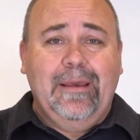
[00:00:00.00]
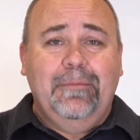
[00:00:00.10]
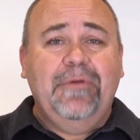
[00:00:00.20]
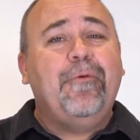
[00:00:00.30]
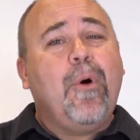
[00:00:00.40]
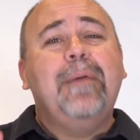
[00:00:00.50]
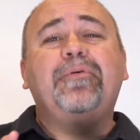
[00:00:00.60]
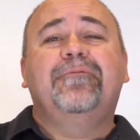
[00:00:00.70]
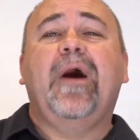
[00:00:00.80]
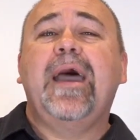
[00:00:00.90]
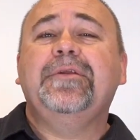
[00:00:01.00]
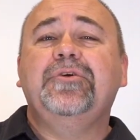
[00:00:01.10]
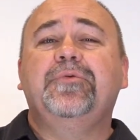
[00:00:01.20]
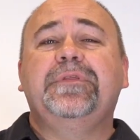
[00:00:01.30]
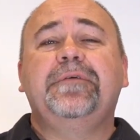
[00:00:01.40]
Before I provide
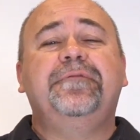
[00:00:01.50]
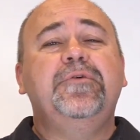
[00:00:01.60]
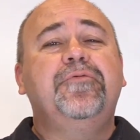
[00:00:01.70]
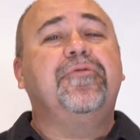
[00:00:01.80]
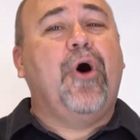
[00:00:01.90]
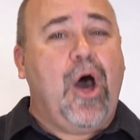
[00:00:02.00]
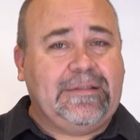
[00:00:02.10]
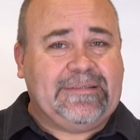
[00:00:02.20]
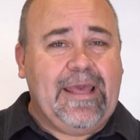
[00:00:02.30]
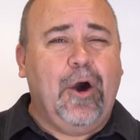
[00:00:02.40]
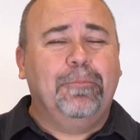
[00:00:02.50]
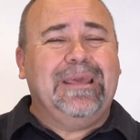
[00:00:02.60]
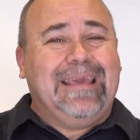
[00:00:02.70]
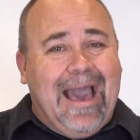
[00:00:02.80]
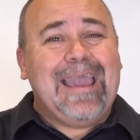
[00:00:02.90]
you with a few thoughts to
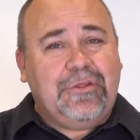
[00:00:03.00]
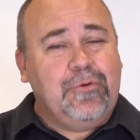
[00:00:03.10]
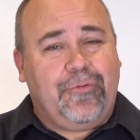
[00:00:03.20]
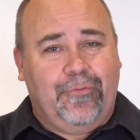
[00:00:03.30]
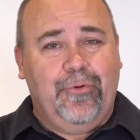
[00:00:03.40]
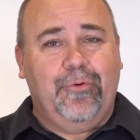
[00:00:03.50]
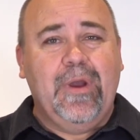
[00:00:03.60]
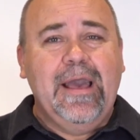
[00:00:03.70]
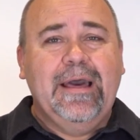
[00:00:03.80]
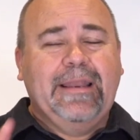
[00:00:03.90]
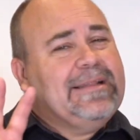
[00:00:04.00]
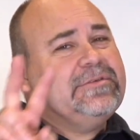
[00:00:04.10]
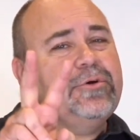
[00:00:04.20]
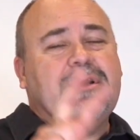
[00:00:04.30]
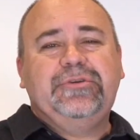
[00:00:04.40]
help guide you through, let's
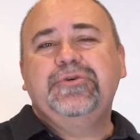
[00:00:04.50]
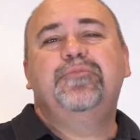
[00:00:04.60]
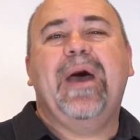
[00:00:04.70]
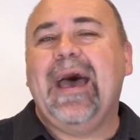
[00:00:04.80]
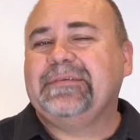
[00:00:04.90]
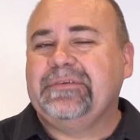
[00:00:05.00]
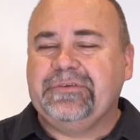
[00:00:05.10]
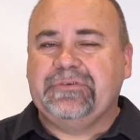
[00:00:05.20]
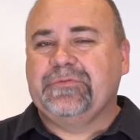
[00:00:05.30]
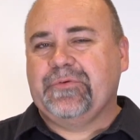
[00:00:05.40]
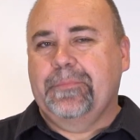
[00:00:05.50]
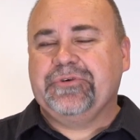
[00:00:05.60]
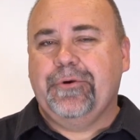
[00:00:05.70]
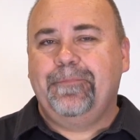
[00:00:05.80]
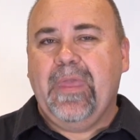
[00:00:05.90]
look at two passages of
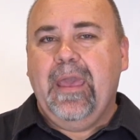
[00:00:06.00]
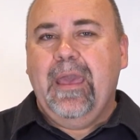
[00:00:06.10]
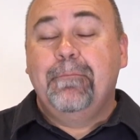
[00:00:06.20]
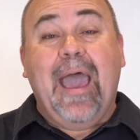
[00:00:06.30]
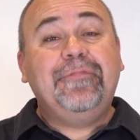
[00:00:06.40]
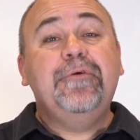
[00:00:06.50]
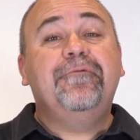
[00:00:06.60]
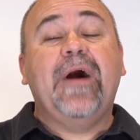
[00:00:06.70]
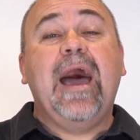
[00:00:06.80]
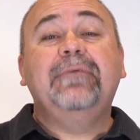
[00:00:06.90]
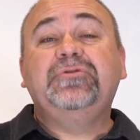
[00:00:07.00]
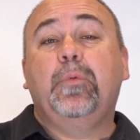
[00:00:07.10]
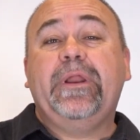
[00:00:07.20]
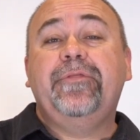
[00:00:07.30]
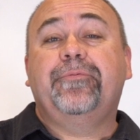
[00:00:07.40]
Scripture. Matthew 5,
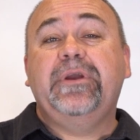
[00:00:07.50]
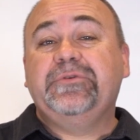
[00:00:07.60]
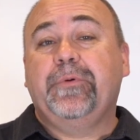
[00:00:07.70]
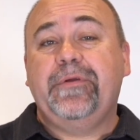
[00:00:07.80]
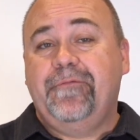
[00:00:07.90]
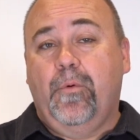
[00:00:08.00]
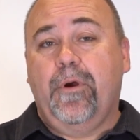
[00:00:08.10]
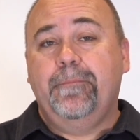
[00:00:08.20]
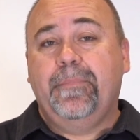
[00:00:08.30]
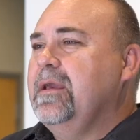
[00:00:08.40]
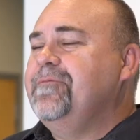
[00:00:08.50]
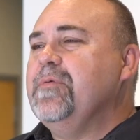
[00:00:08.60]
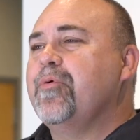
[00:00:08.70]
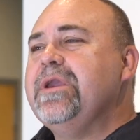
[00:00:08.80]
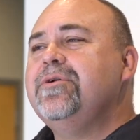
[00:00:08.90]
23, 24. If
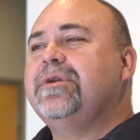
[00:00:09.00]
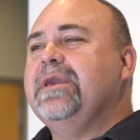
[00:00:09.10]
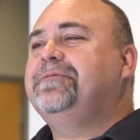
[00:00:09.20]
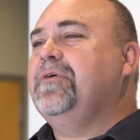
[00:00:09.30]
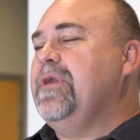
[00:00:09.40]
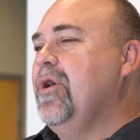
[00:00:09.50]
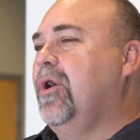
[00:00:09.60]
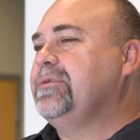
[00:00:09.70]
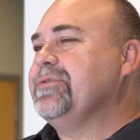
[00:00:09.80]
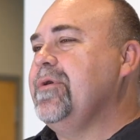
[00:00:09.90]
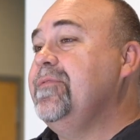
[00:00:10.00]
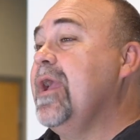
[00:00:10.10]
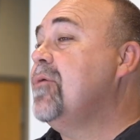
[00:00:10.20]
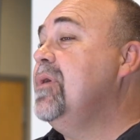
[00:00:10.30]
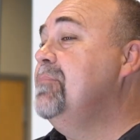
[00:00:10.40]
you bring your gift to the altar and
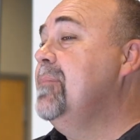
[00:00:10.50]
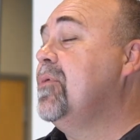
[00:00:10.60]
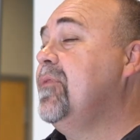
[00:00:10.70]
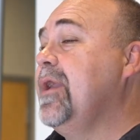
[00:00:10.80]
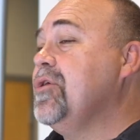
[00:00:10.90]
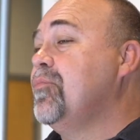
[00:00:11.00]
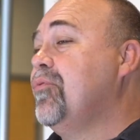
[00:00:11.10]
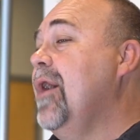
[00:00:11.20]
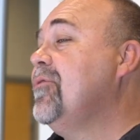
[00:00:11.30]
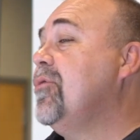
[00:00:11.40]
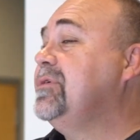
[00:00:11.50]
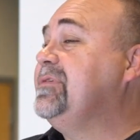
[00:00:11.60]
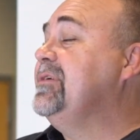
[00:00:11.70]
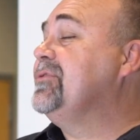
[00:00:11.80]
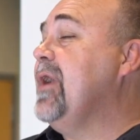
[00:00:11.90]
there remember that your brother or
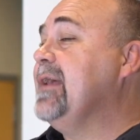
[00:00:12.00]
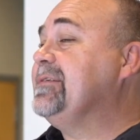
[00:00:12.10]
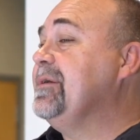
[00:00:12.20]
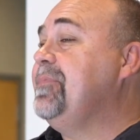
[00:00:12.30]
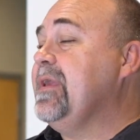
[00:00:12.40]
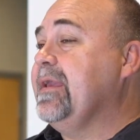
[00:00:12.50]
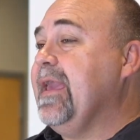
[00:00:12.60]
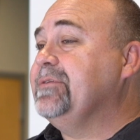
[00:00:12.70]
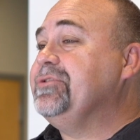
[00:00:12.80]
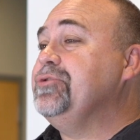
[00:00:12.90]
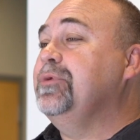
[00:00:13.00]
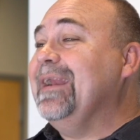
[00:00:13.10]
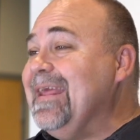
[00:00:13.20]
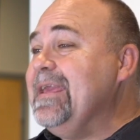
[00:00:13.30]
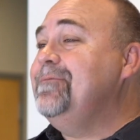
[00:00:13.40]
sister has something against you,
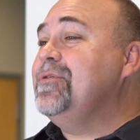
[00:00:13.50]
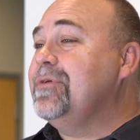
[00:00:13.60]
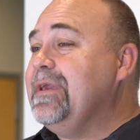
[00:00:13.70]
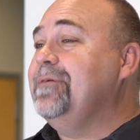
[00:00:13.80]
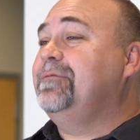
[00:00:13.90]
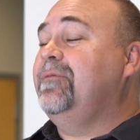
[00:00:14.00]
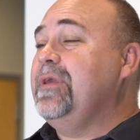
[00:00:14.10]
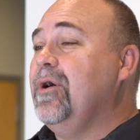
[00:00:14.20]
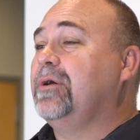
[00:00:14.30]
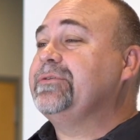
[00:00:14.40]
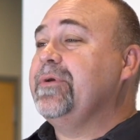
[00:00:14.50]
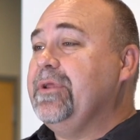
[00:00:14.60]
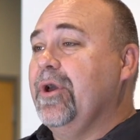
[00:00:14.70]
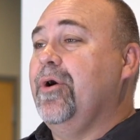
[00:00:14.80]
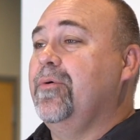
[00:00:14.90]
leave your gift at the altar
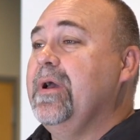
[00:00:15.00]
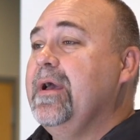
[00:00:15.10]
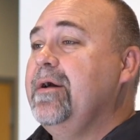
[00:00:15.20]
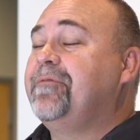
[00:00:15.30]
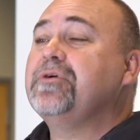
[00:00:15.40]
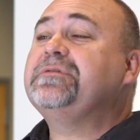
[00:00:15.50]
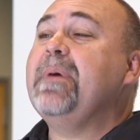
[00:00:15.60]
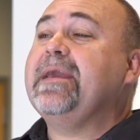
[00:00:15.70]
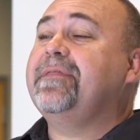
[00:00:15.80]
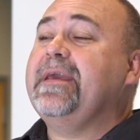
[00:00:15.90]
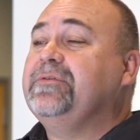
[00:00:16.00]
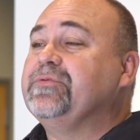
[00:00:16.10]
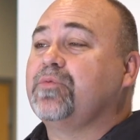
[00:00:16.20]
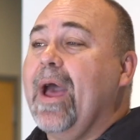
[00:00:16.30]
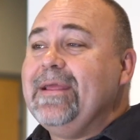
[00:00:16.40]
and go. First make
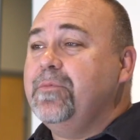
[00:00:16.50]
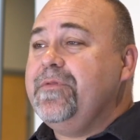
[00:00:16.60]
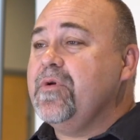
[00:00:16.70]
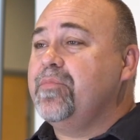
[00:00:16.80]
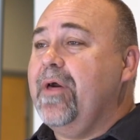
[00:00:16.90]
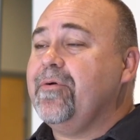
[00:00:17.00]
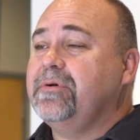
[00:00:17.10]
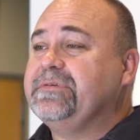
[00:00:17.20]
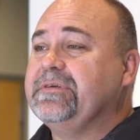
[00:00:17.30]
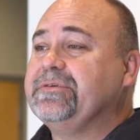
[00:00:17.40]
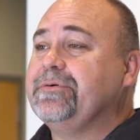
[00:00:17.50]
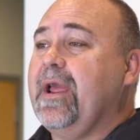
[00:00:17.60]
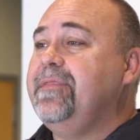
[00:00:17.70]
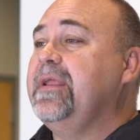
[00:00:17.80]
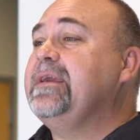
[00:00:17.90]
things right with your brother or sister
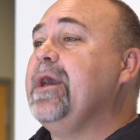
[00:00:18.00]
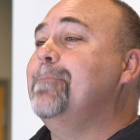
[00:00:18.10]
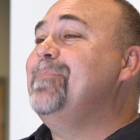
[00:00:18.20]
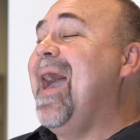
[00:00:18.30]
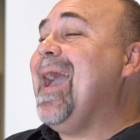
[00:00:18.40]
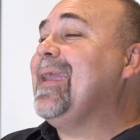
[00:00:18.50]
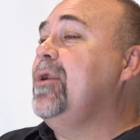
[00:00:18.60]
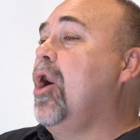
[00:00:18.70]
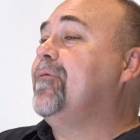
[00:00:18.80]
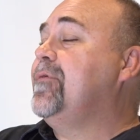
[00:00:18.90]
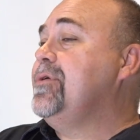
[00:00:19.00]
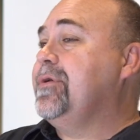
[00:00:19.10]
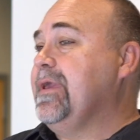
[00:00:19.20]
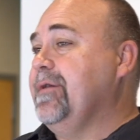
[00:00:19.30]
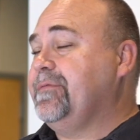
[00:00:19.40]
and then come back and offer your
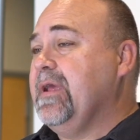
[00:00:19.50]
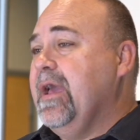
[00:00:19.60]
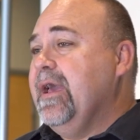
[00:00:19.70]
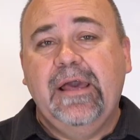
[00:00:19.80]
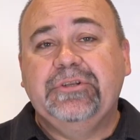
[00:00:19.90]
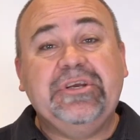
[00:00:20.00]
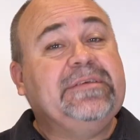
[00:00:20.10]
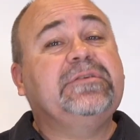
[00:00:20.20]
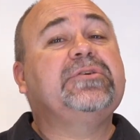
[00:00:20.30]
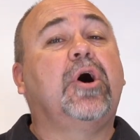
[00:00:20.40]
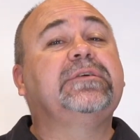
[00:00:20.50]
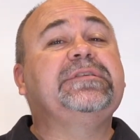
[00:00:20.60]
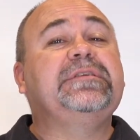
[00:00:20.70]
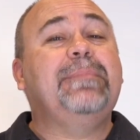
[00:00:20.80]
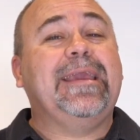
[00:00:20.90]
gift. Jesus calls
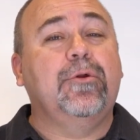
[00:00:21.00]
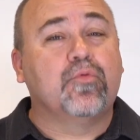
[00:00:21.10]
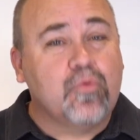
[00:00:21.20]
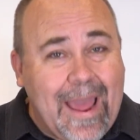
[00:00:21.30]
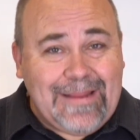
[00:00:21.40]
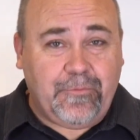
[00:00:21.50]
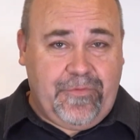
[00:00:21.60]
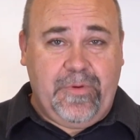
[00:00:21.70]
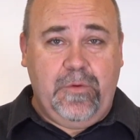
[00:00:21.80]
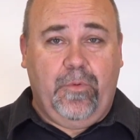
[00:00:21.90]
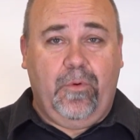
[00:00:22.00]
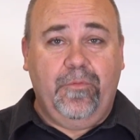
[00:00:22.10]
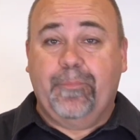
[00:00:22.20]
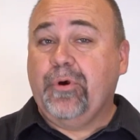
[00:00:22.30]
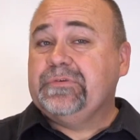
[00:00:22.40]
us to make it right with people,
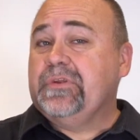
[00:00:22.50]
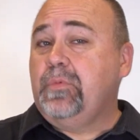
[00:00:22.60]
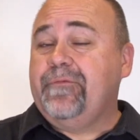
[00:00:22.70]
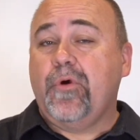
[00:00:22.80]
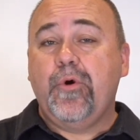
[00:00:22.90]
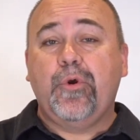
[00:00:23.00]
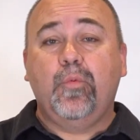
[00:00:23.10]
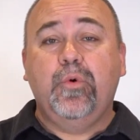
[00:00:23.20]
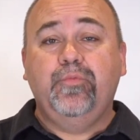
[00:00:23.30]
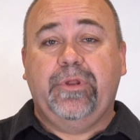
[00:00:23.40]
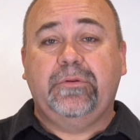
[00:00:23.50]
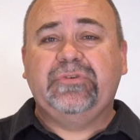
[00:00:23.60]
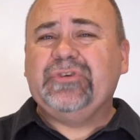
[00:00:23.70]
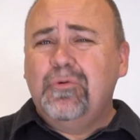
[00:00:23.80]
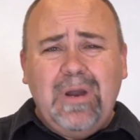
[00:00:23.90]
the person we've hurt or wounded,
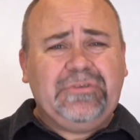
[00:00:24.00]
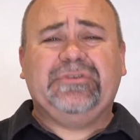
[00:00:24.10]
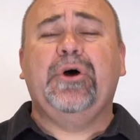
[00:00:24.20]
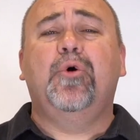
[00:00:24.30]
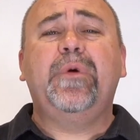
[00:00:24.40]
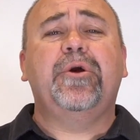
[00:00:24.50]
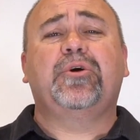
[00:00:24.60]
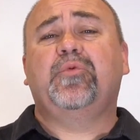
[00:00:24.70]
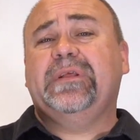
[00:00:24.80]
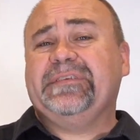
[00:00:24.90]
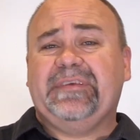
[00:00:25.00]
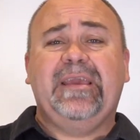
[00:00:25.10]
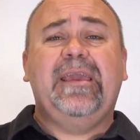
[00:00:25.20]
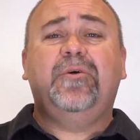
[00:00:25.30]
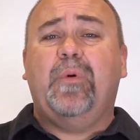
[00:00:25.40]
so much so we are to quit
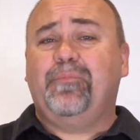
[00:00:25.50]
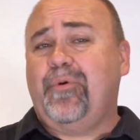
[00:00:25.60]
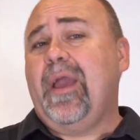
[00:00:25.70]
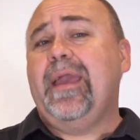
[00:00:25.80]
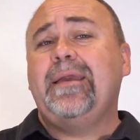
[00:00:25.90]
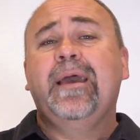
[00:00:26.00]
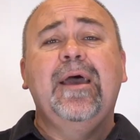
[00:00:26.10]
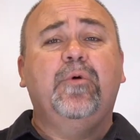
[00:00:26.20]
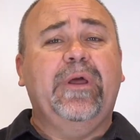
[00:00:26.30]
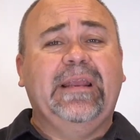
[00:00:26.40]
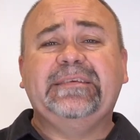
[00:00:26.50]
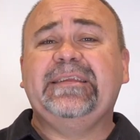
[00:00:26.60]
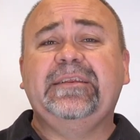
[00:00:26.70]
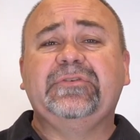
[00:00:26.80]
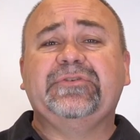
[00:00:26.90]
singing, quit praying, quit
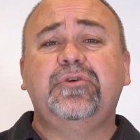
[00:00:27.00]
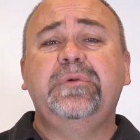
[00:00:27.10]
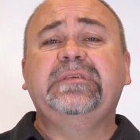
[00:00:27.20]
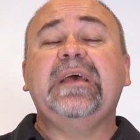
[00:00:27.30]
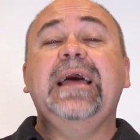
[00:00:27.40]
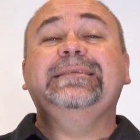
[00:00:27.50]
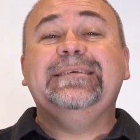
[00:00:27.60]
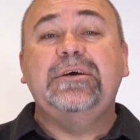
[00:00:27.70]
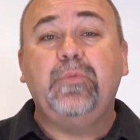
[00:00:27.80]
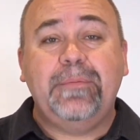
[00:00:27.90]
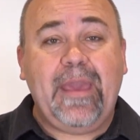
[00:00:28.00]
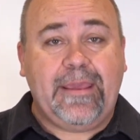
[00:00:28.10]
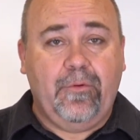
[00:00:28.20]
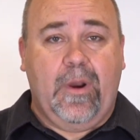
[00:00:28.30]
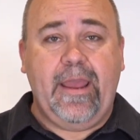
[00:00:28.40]
listening to sermons until we make
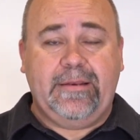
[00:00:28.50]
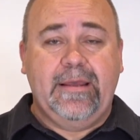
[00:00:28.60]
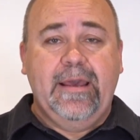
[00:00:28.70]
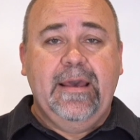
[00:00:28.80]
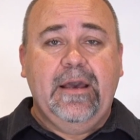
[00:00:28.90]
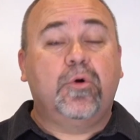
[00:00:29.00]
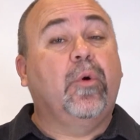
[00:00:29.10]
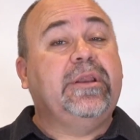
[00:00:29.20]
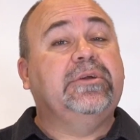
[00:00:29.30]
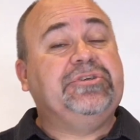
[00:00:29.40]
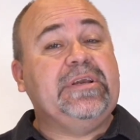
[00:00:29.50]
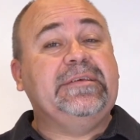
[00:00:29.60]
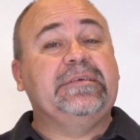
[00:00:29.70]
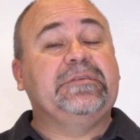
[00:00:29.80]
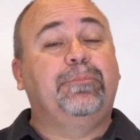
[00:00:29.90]
it right. According to
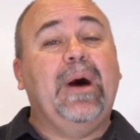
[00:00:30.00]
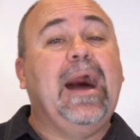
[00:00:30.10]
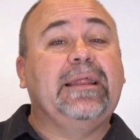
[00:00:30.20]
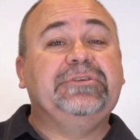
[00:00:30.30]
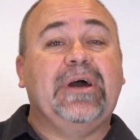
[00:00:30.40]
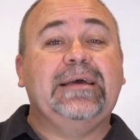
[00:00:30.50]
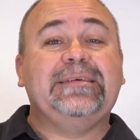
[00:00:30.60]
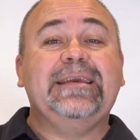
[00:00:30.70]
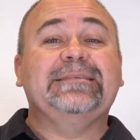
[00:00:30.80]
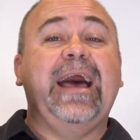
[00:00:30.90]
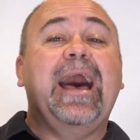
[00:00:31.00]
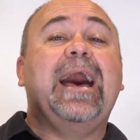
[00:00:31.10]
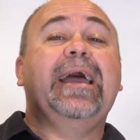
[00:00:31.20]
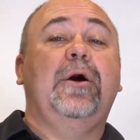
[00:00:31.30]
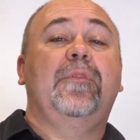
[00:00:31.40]
Jesus, apologizing is
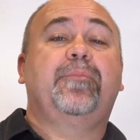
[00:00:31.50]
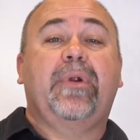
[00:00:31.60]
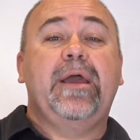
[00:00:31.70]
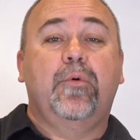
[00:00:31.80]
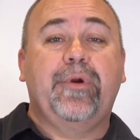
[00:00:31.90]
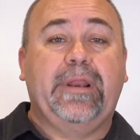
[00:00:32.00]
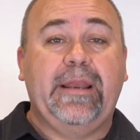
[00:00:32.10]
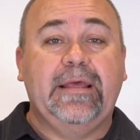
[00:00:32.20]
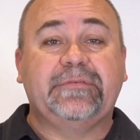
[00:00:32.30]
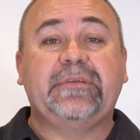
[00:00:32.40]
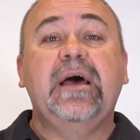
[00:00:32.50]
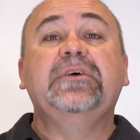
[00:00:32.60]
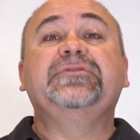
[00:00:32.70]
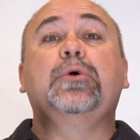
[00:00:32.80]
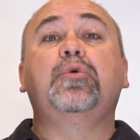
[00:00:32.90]
high on the priority list,
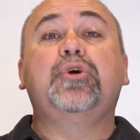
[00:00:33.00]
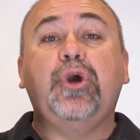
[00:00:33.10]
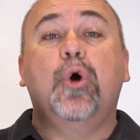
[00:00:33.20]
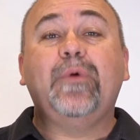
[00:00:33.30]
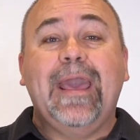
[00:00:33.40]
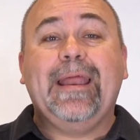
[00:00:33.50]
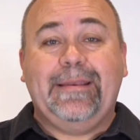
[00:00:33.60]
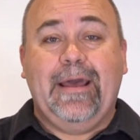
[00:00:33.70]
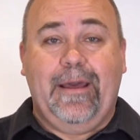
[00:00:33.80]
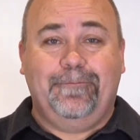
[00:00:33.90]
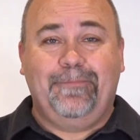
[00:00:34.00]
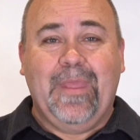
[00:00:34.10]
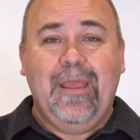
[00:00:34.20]
so go get it done.